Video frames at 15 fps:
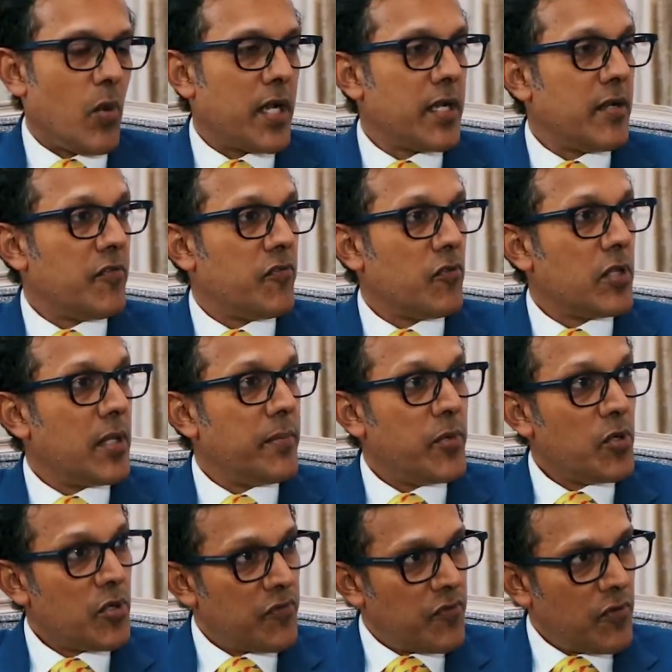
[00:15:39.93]
wonderful and
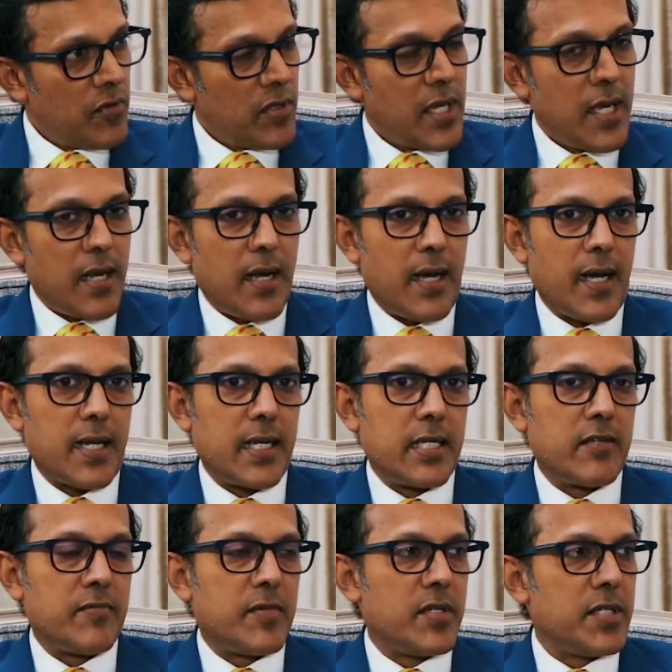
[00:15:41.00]
beautiful
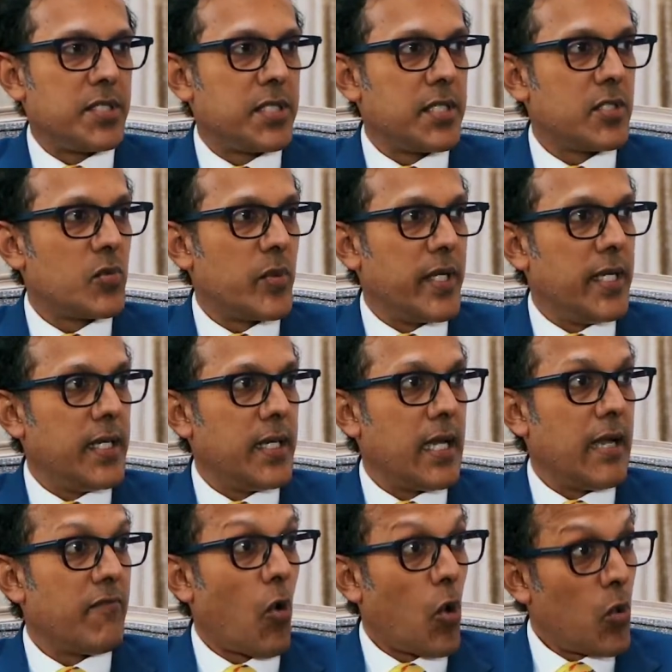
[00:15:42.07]
island of Mauritius. We
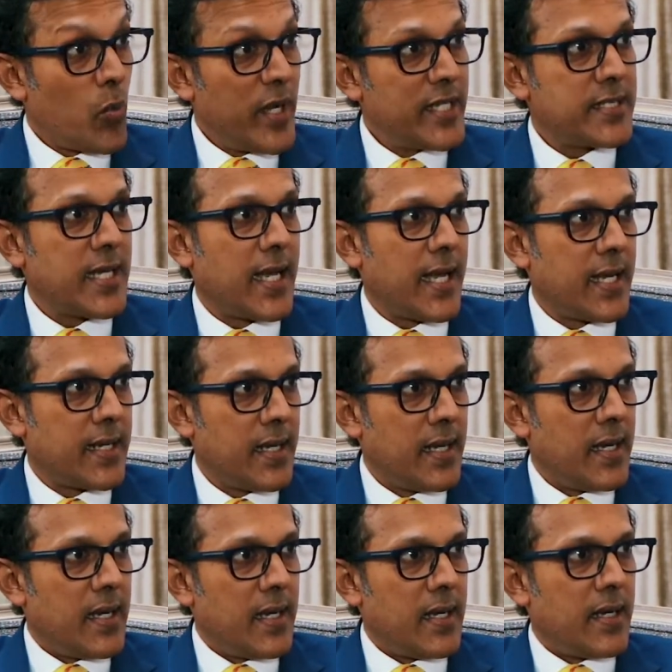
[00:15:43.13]
have always had,
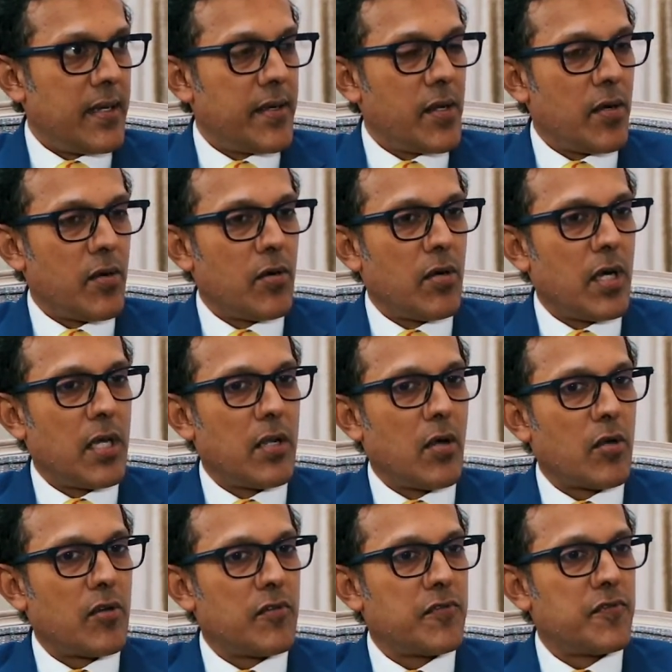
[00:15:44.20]
a
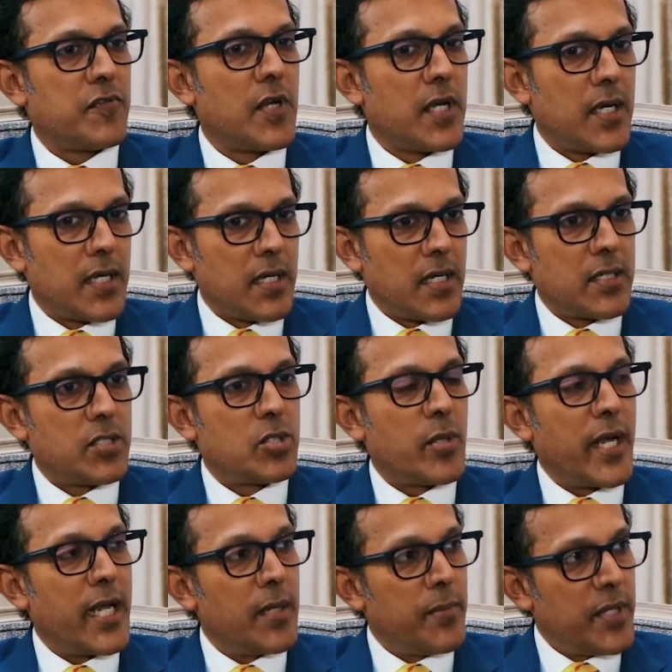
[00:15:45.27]
lot of
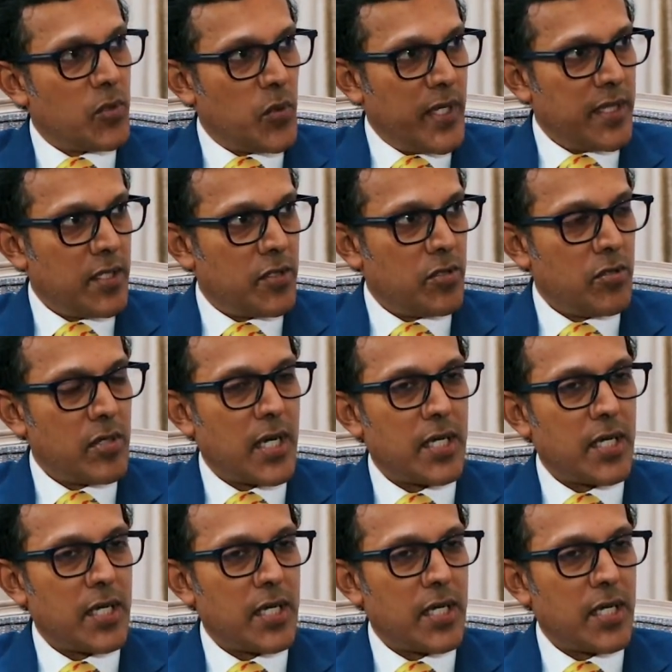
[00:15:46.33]
trade between the two